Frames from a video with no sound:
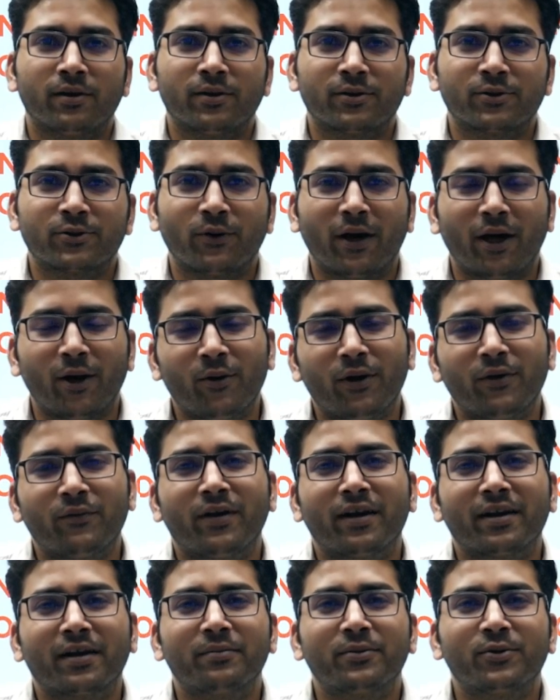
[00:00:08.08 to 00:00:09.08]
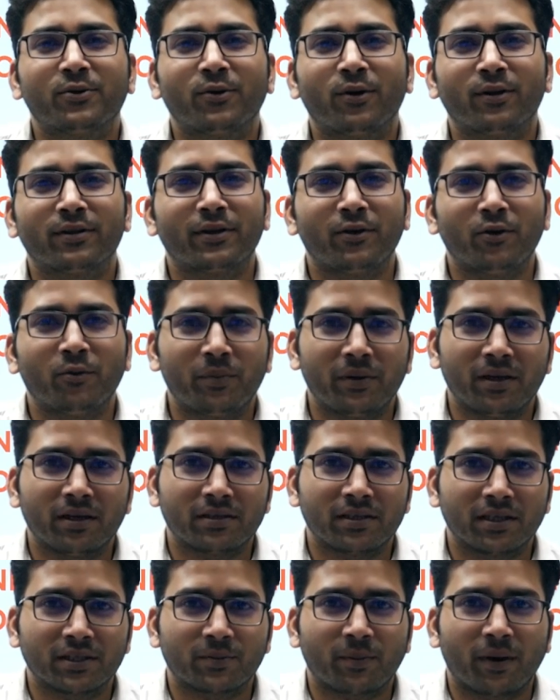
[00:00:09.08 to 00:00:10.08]
So hello and welcome to all the
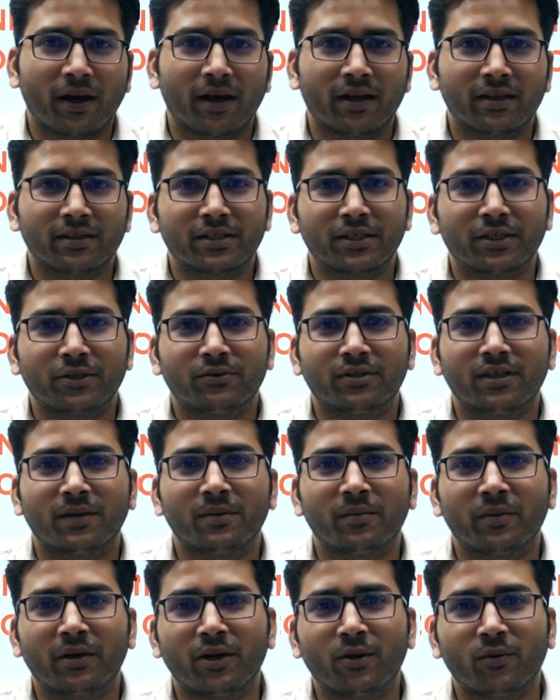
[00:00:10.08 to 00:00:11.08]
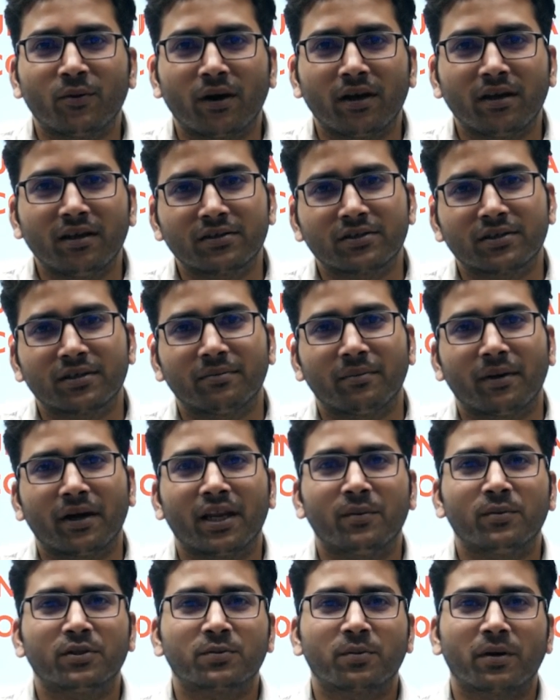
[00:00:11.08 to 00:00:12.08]
UPSC aspirants into the abhimanuias. My
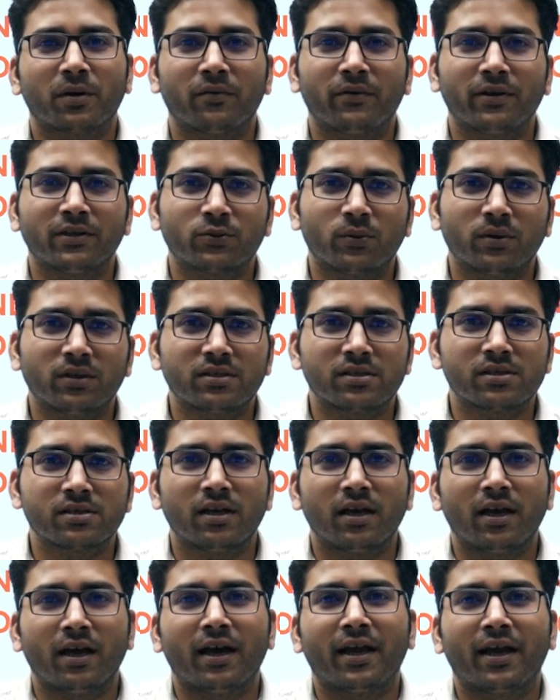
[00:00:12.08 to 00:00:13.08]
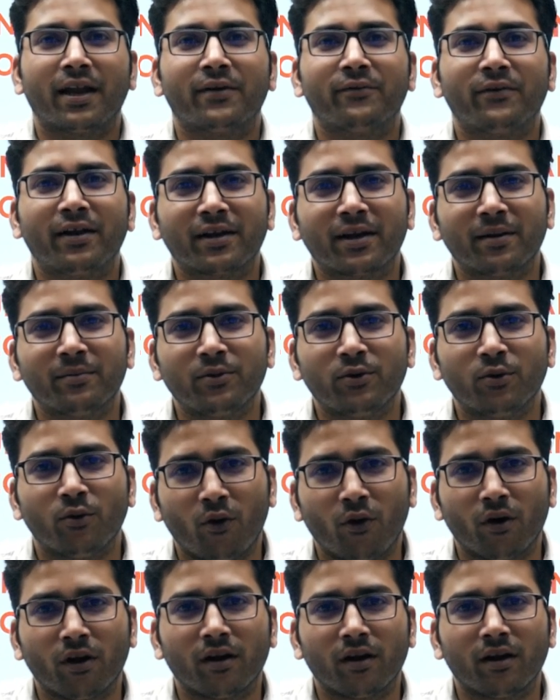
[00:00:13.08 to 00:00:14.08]
name is Pravesh Watts and I welcome you
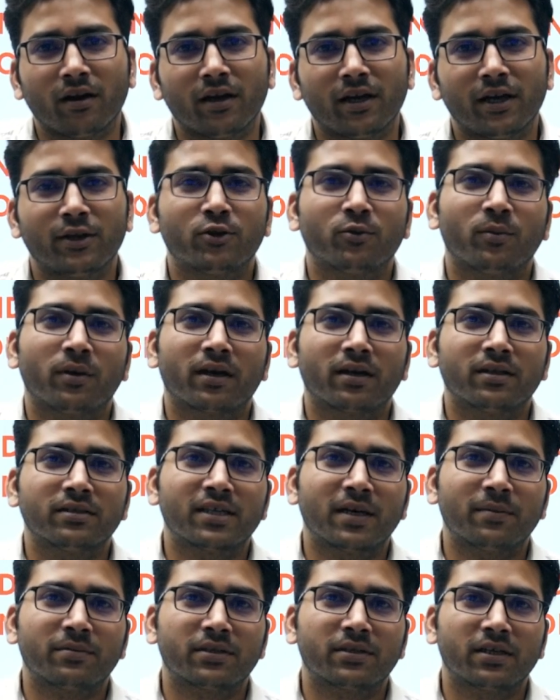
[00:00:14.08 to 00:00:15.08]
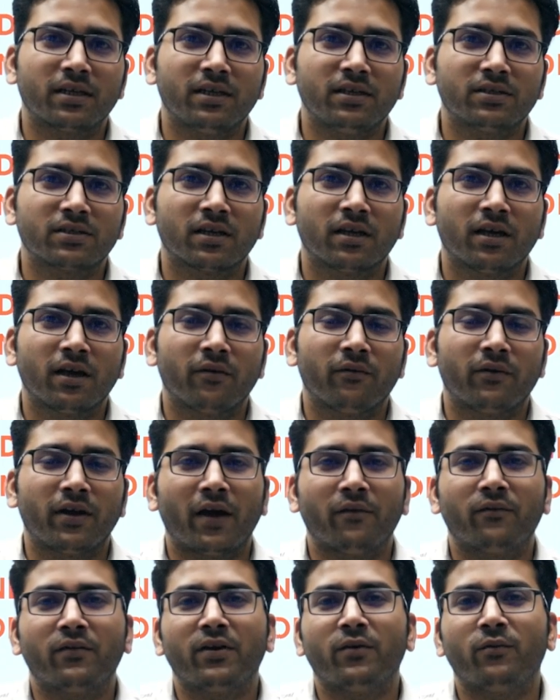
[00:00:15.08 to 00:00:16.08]
all into my concept series where
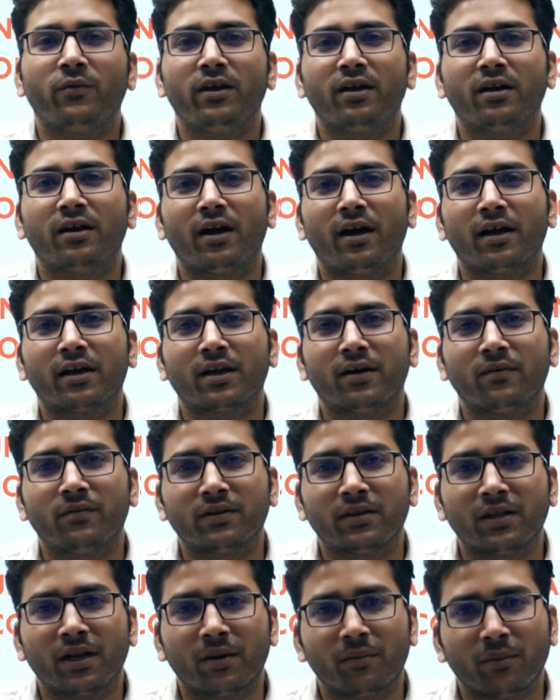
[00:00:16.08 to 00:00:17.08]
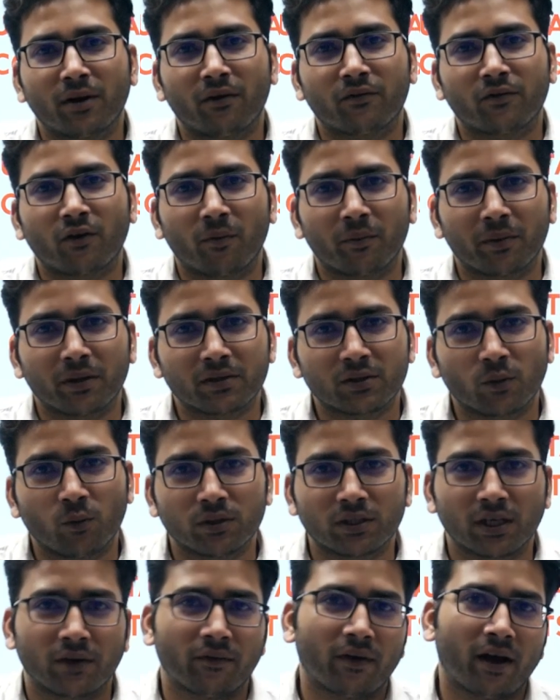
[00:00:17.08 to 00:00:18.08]
every week I come with number of topics
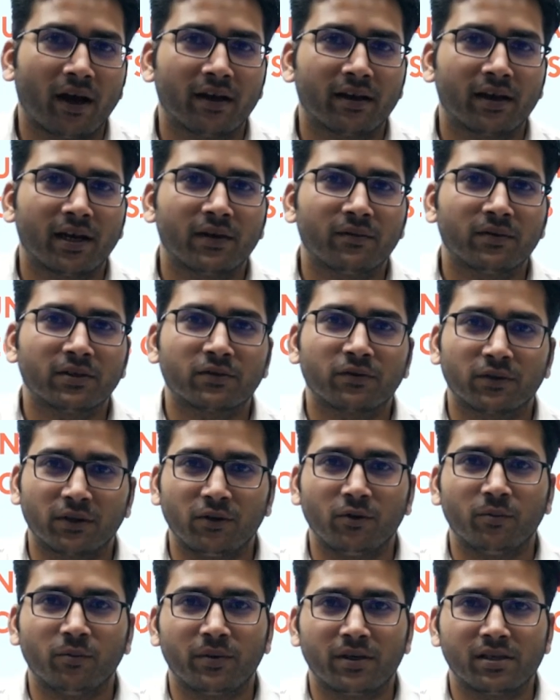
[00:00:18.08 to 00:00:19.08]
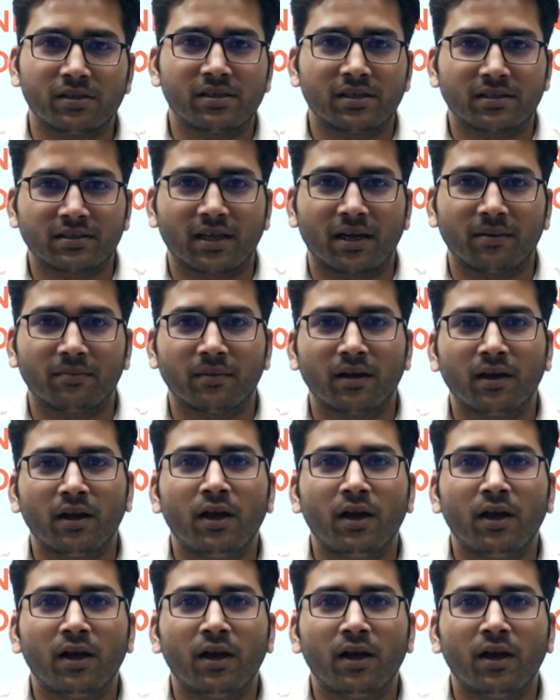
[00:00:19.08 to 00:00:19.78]
which have higher relevance for the UPSC exam.